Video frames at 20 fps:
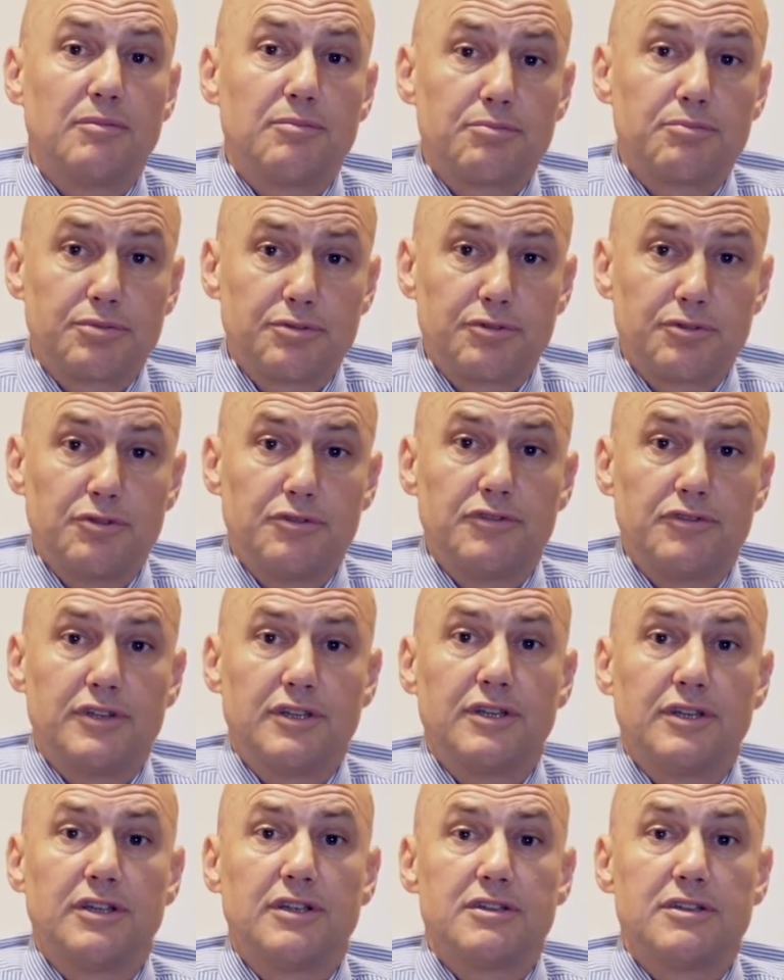
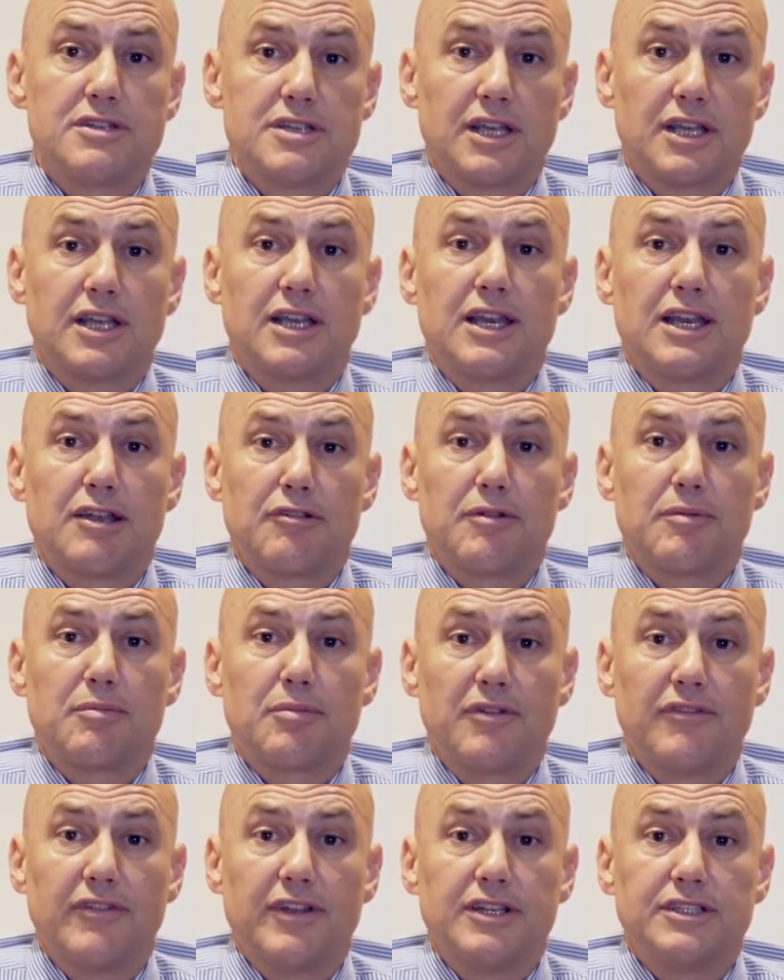proven secondary
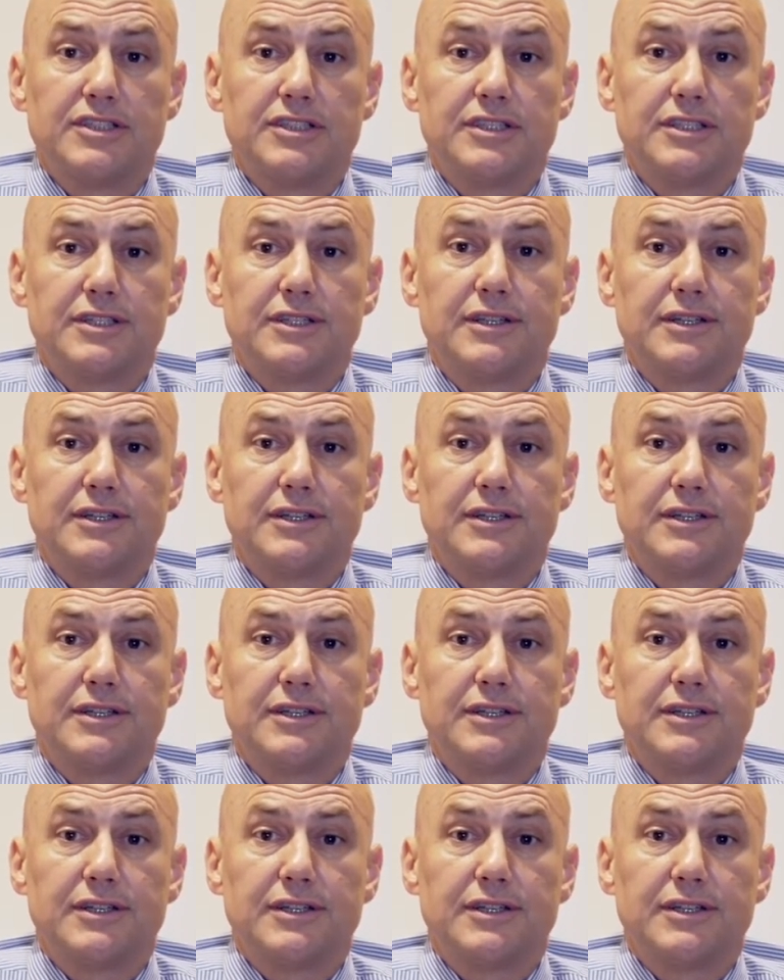prevention.